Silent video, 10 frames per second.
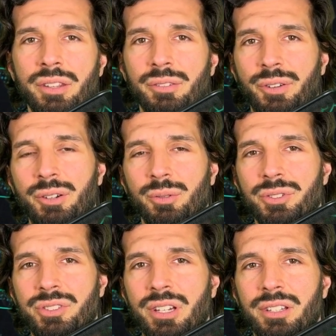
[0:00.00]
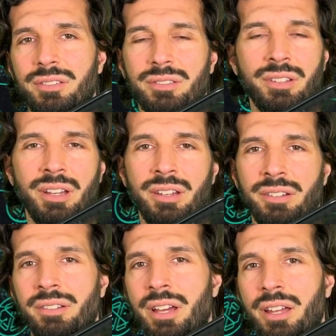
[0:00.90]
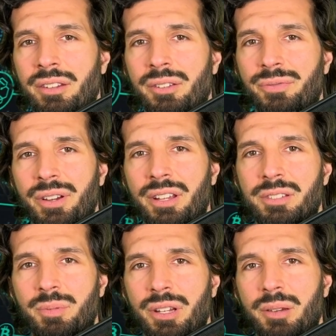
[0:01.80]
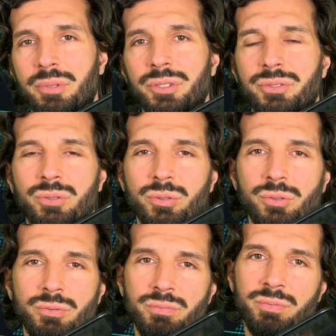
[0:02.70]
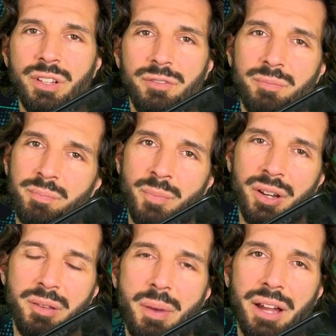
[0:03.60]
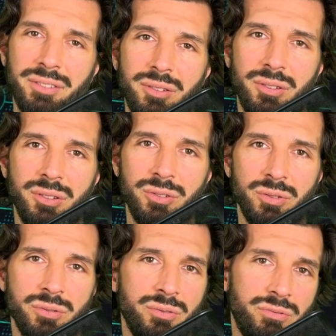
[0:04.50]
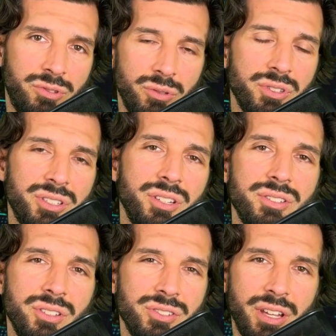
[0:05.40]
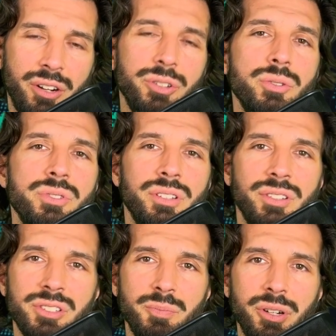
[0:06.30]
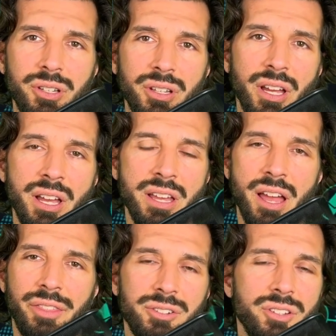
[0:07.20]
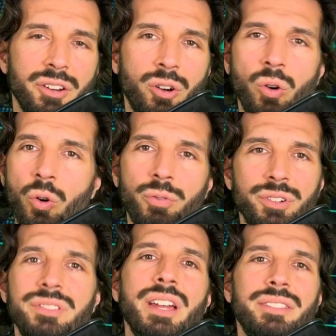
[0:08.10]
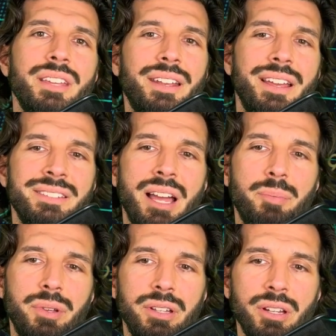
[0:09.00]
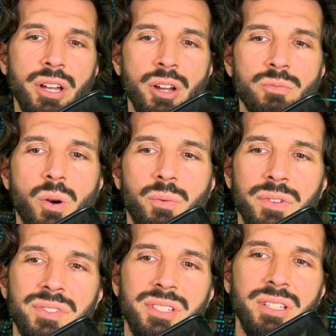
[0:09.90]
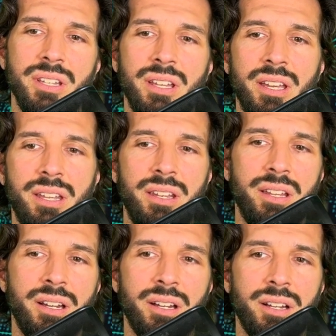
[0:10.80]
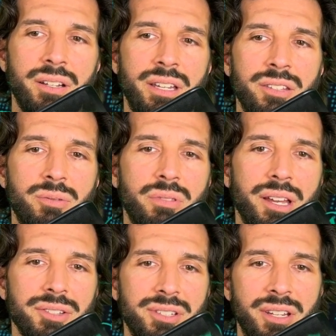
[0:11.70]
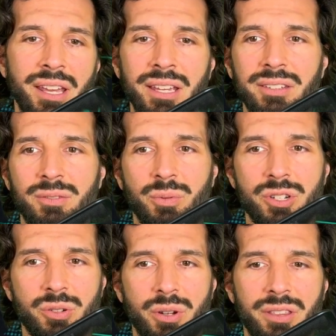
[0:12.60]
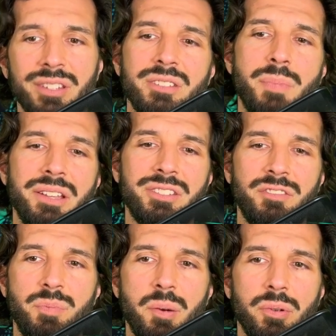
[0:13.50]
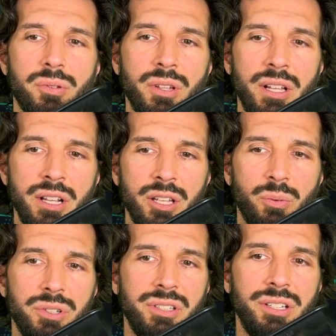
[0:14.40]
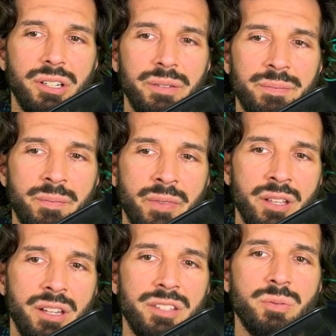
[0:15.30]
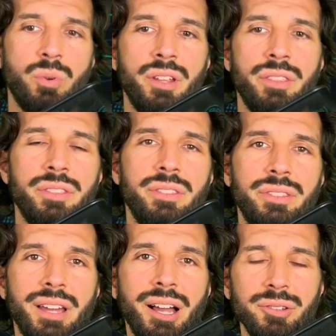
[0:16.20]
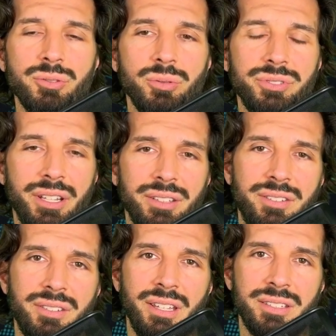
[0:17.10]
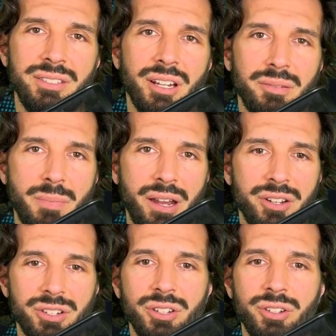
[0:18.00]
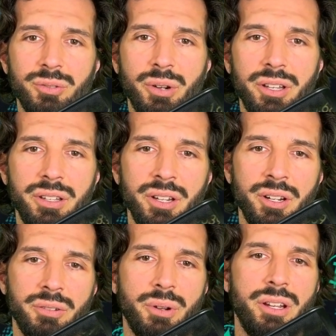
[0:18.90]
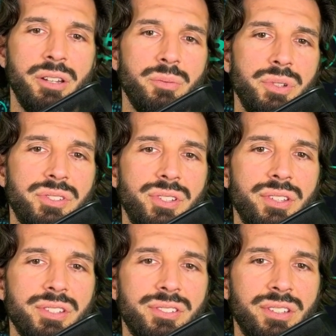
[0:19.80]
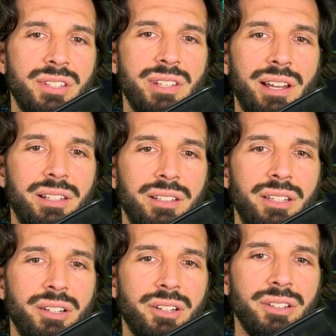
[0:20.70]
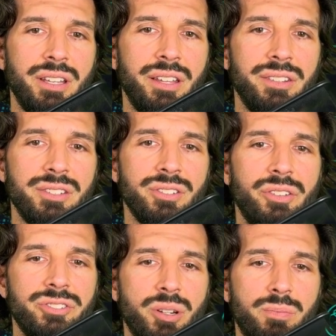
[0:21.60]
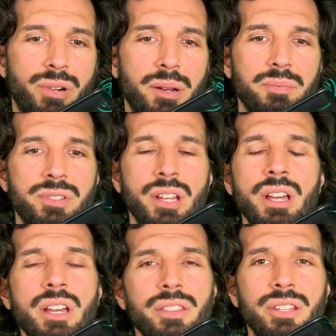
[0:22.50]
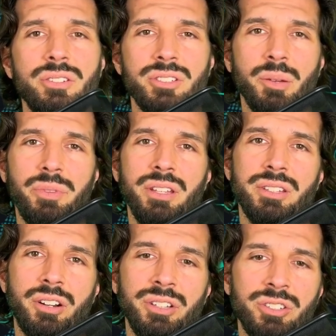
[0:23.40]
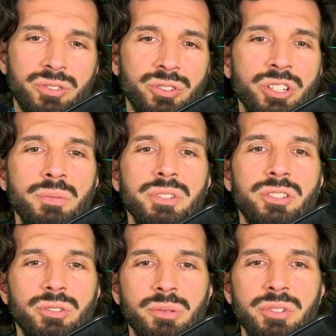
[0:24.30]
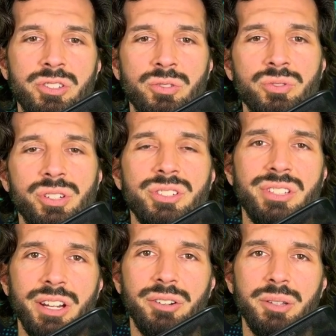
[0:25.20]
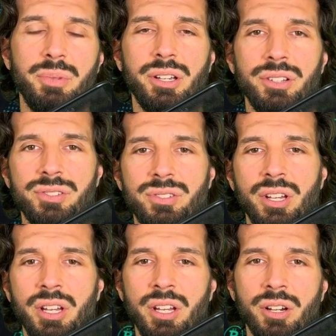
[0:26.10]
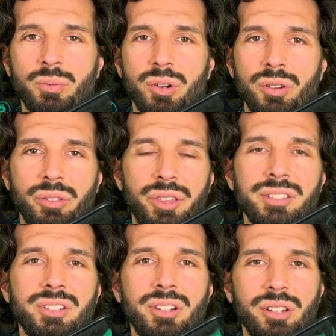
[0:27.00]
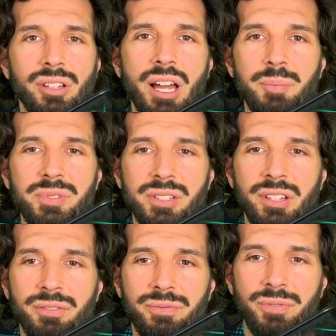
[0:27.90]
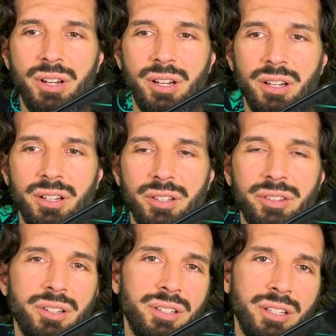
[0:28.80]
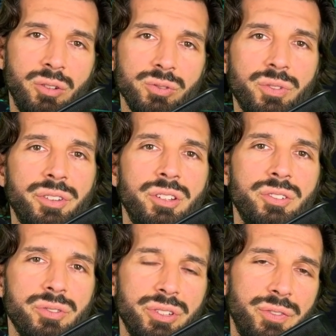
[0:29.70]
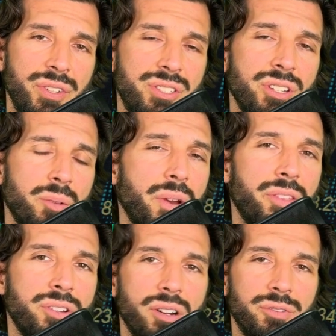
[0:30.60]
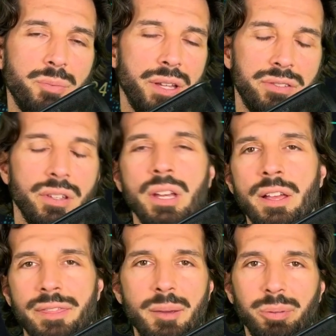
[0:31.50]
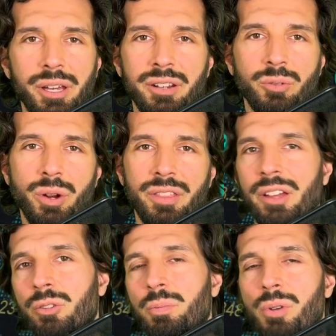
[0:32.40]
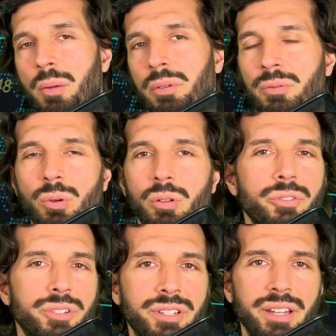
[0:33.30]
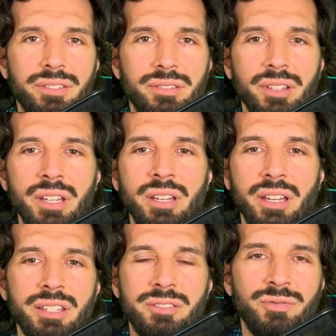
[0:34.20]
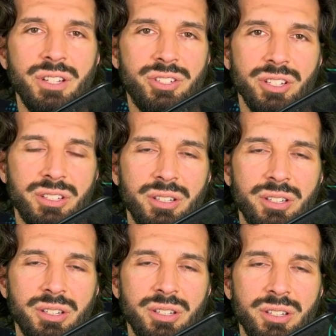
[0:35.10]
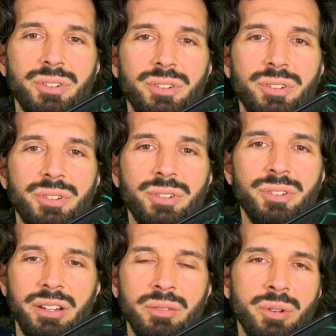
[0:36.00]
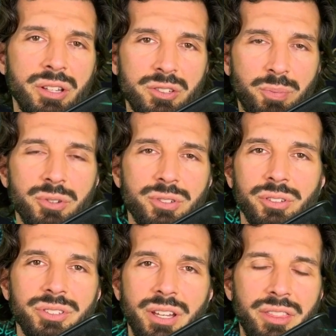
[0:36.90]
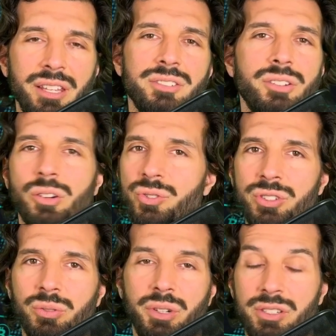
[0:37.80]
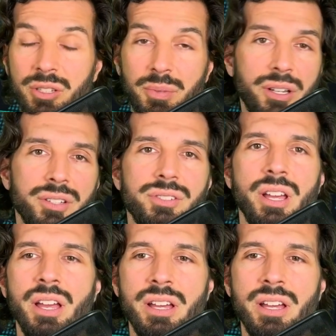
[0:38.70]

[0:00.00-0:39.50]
the federal states and the Fed has been able to give money back to the citizens that are using this money. And there's not an over debt that has happening. What we've seen in 2008, which created this massive bubble, was here. It's when the household debt is not managed in a good way, right? And we see this exactly here. Again, this is subprimes. These are some things that are extremely, hugely scary because, well, things could collapse if it goes from the digital. If it's done by the government, they play it in a way that they will probably roll their debt. It's just a bit different, where that when it's personal debt, things could go just crazy because